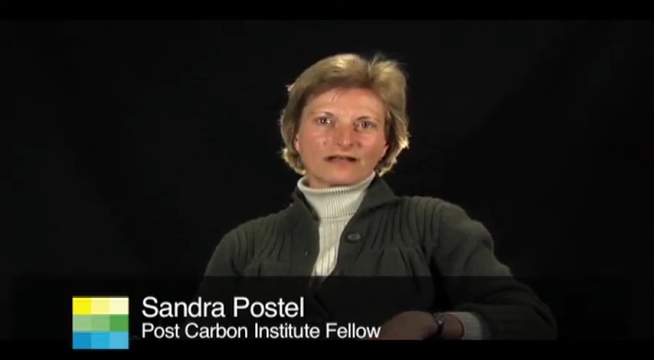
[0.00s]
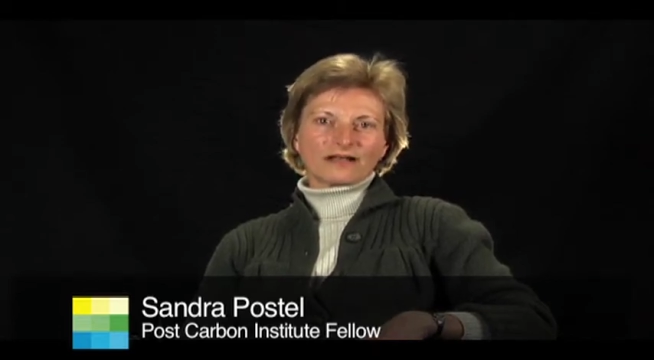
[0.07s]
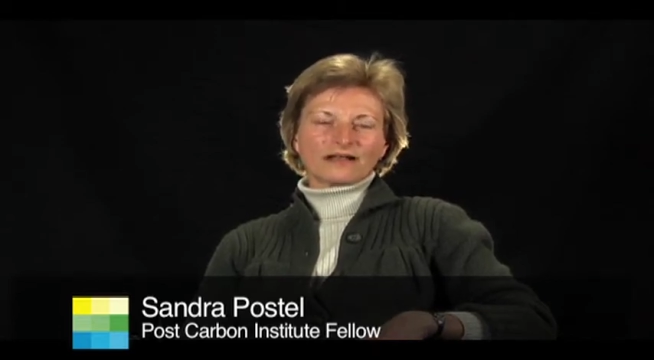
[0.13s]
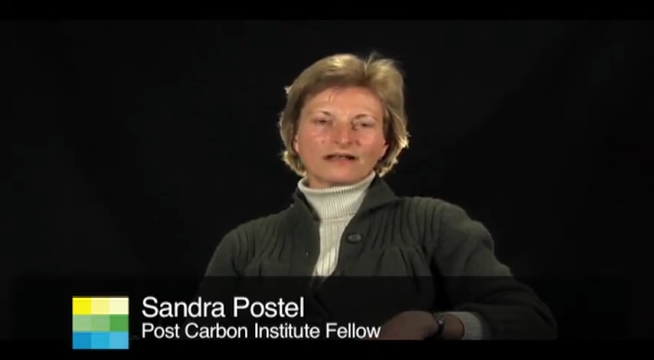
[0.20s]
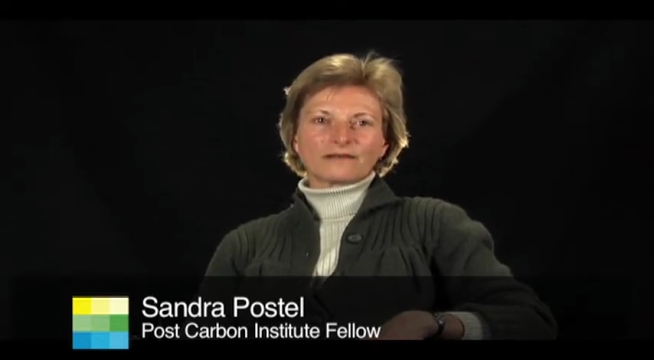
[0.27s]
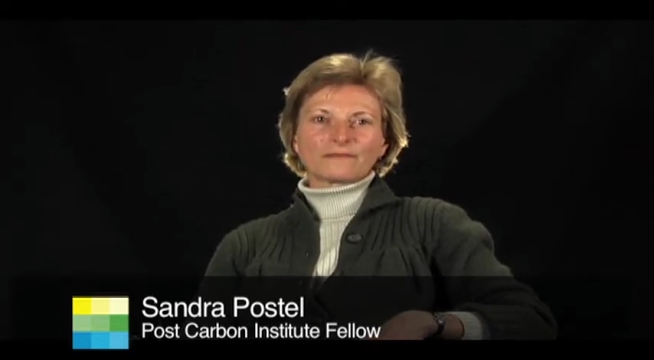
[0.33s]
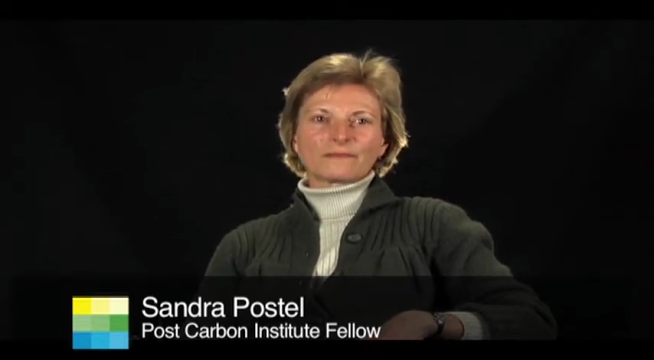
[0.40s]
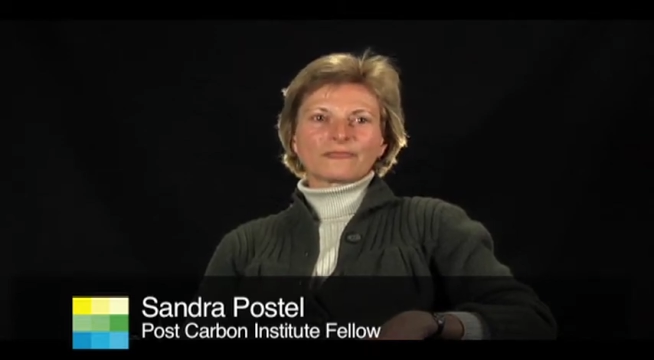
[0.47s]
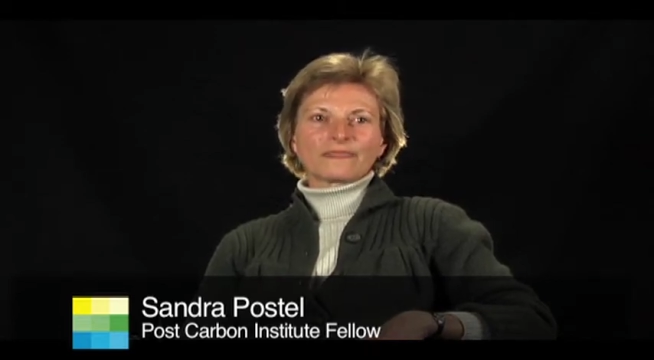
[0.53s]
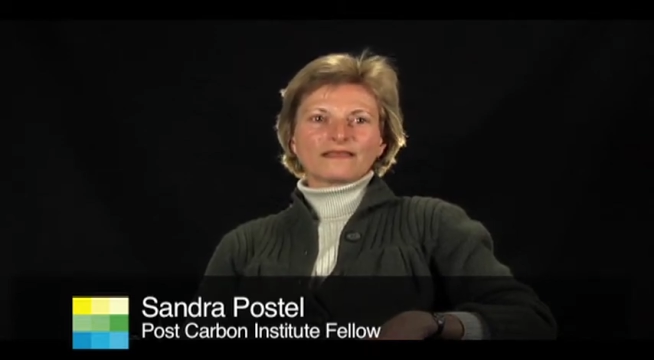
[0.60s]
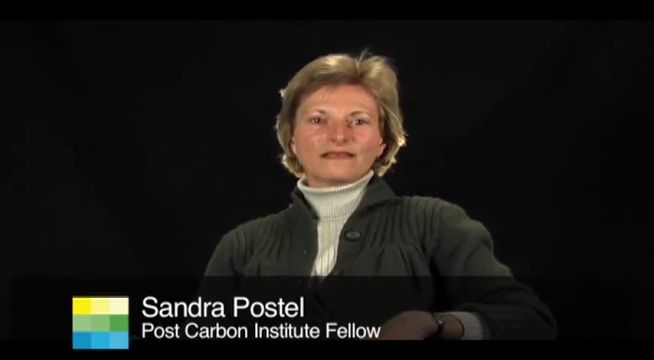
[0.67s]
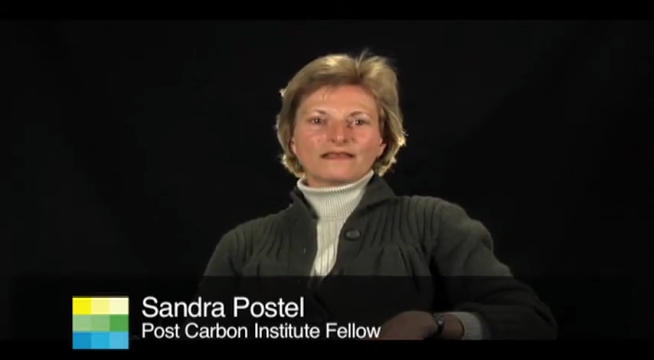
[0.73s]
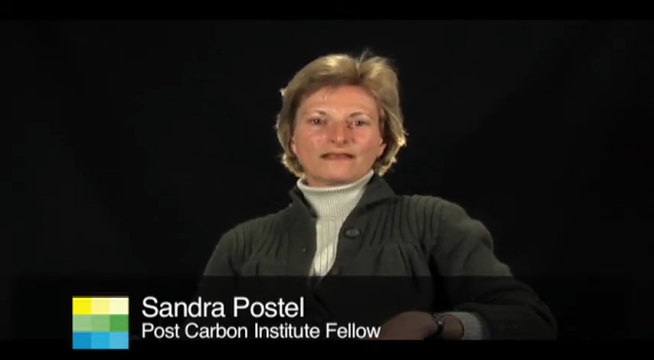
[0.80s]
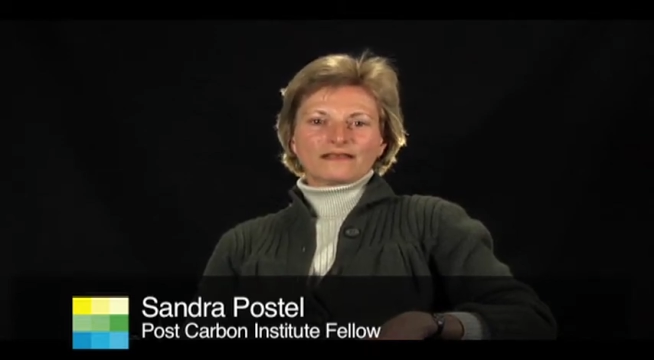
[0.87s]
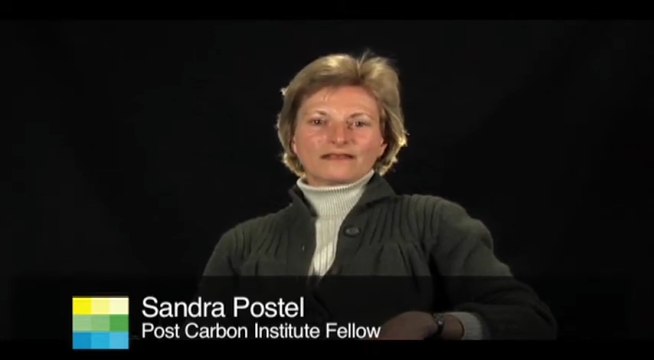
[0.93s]
Um,
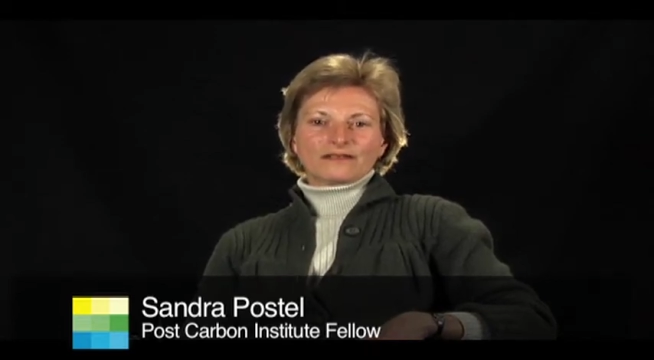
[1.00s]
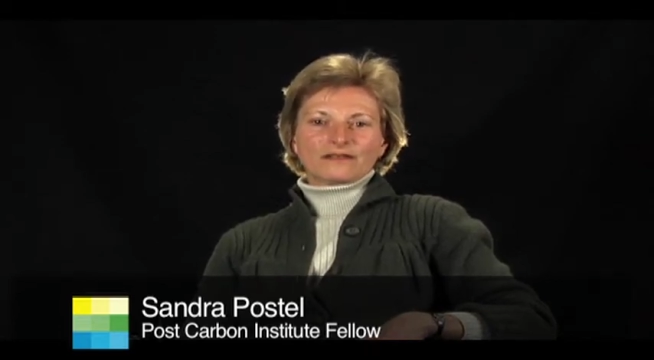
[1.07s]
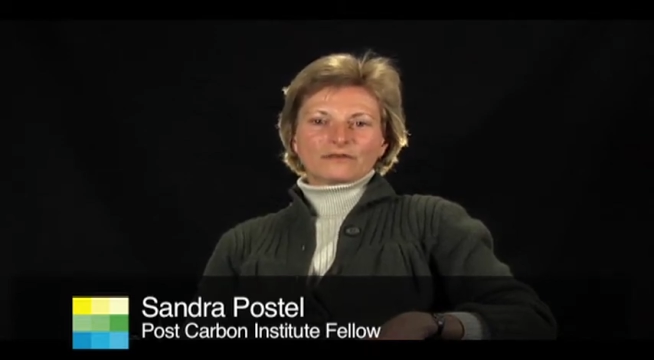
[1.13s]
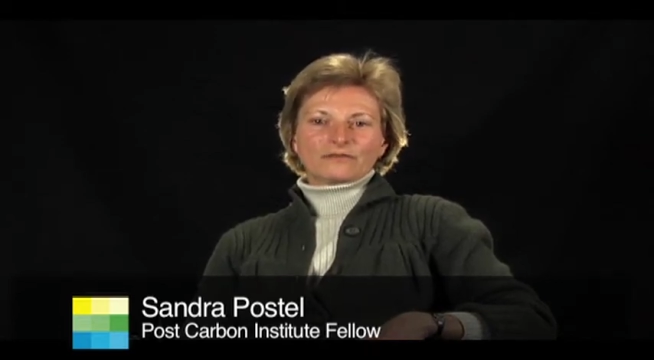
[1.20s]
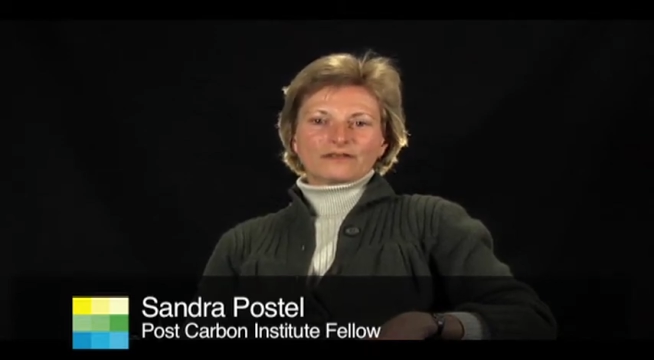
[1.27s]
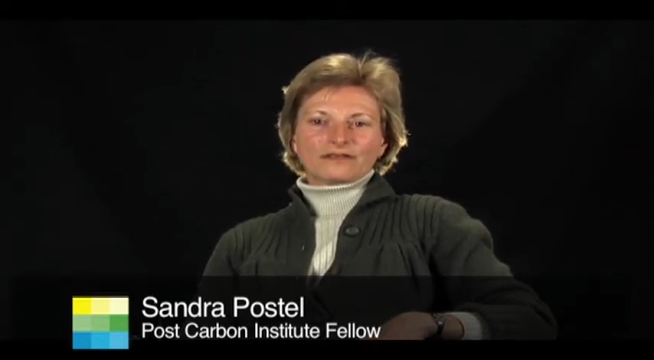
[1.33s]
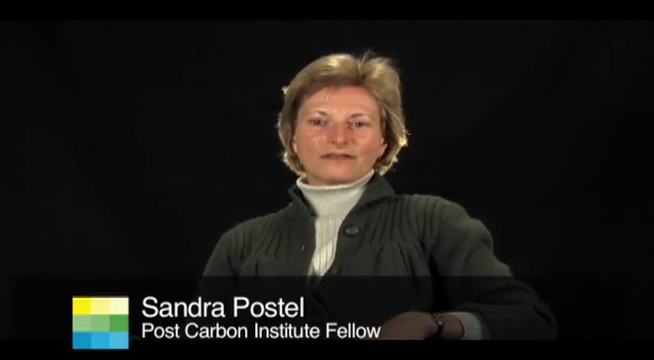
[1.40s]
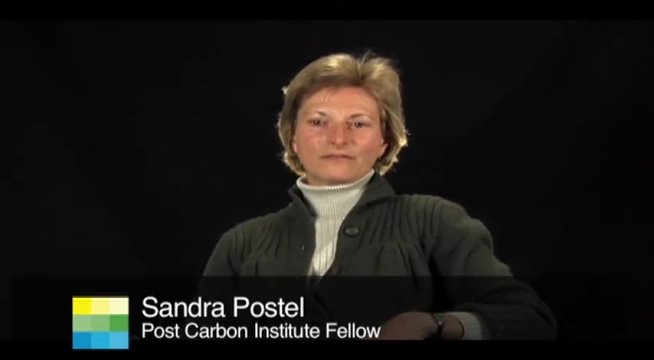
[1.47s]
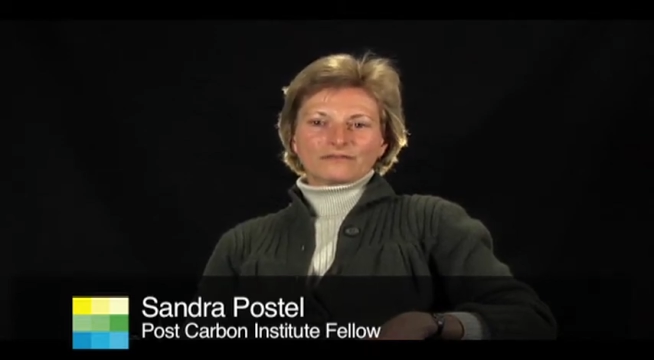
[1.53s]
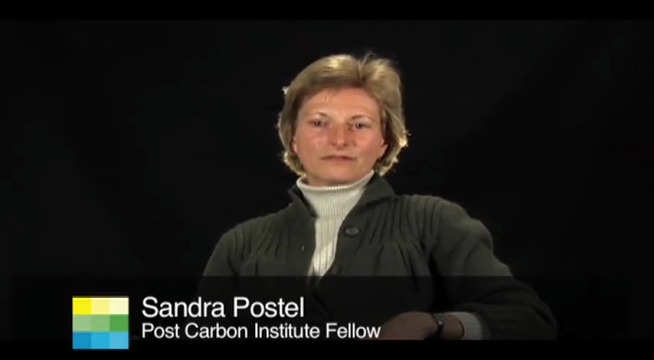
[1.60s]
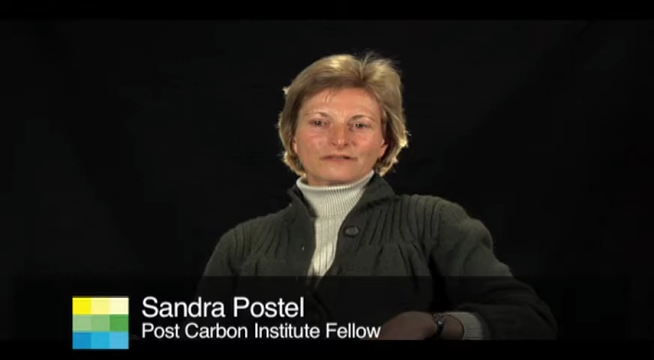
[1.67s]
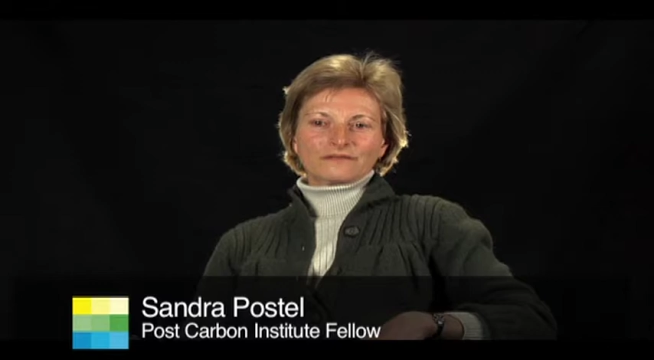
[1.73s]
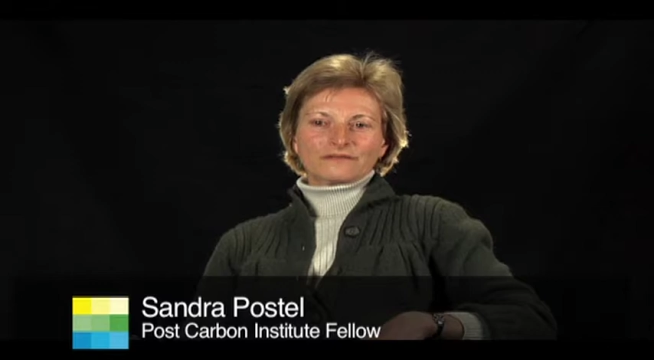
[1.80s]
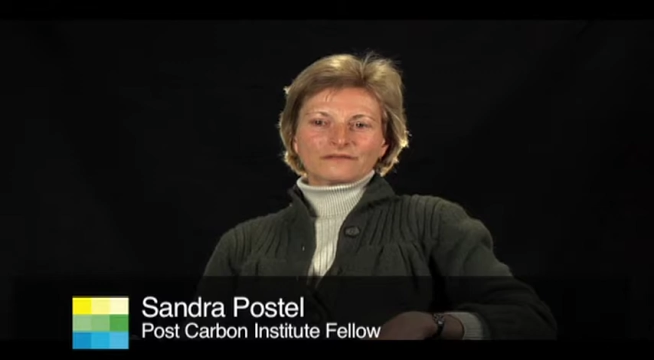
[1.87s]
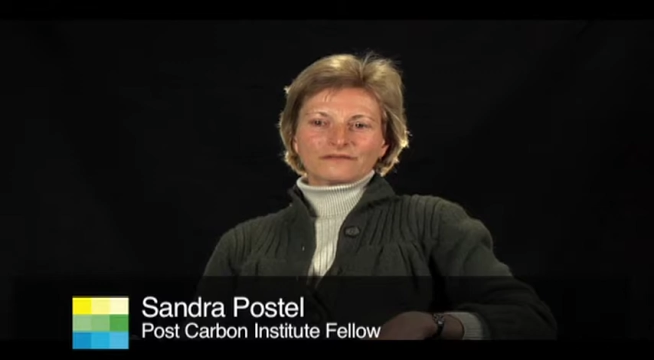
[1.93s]
you know, we,
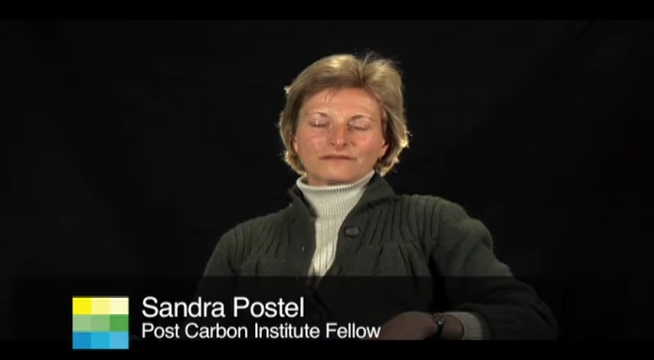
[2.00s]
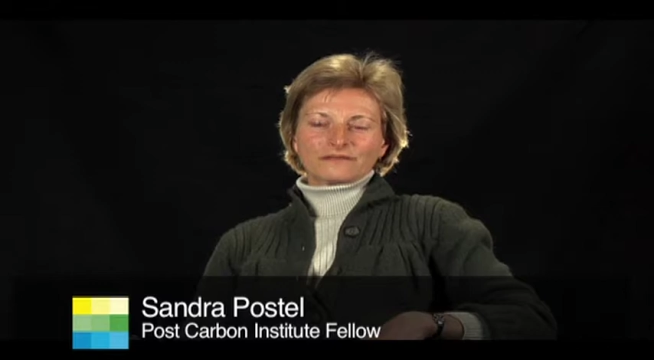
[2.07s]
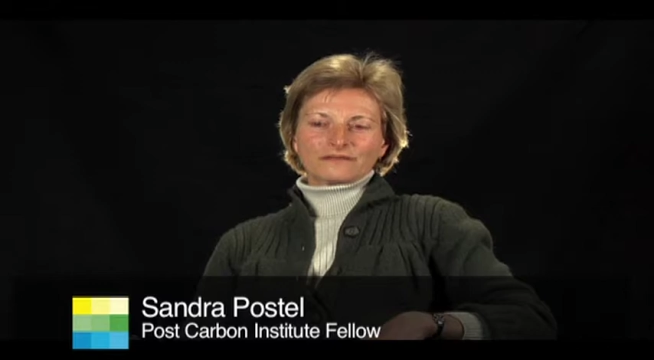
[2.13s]
we've